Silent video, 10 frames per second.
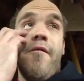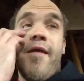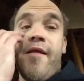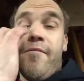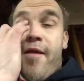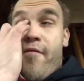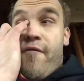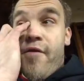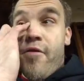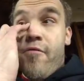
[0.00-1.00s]
that is my
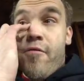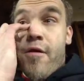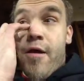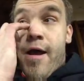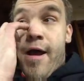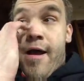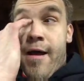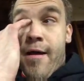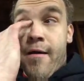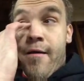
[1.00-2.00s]
review.
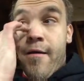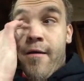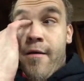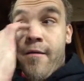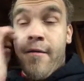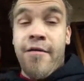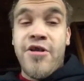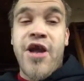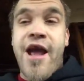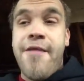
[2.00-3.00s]
The
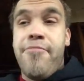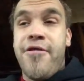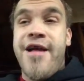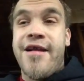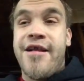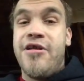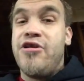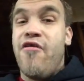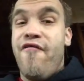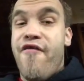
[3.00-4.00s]
Shine and Protectant
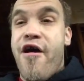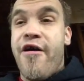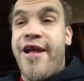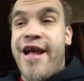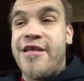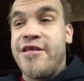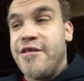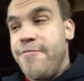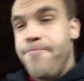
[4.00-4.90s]
so far gets